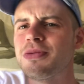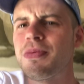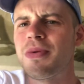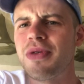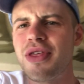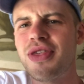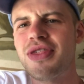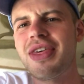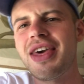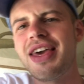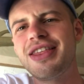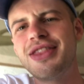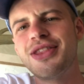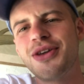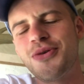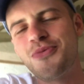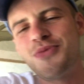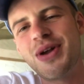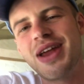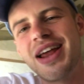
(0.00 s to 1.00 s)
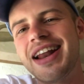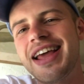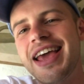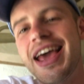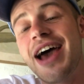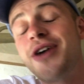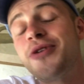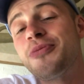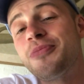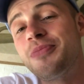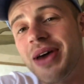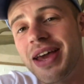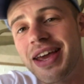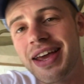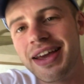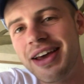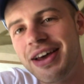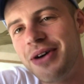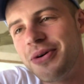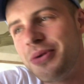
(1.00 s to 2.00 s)
But the thing that really helped me
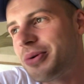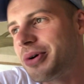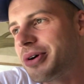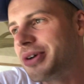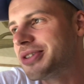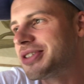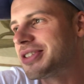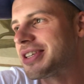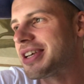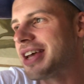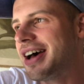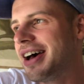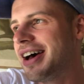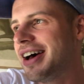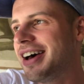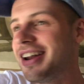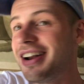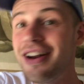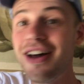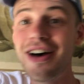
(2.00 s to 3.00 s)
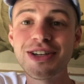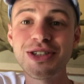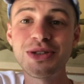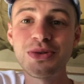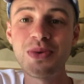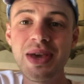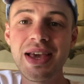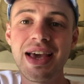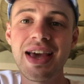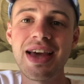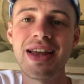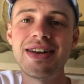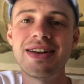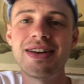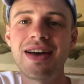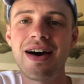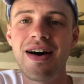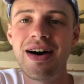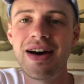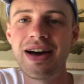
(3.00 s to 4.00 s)
was last weekend
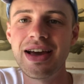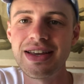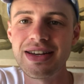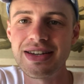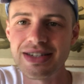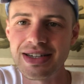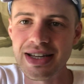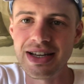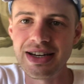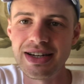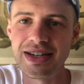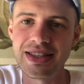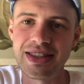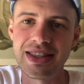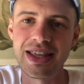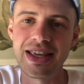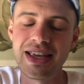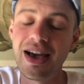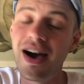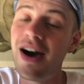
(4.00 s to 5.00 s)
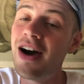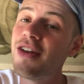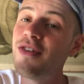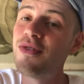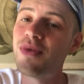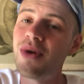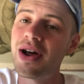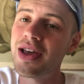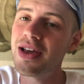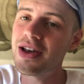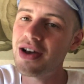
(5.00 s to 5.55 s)
I did the Isle of Wight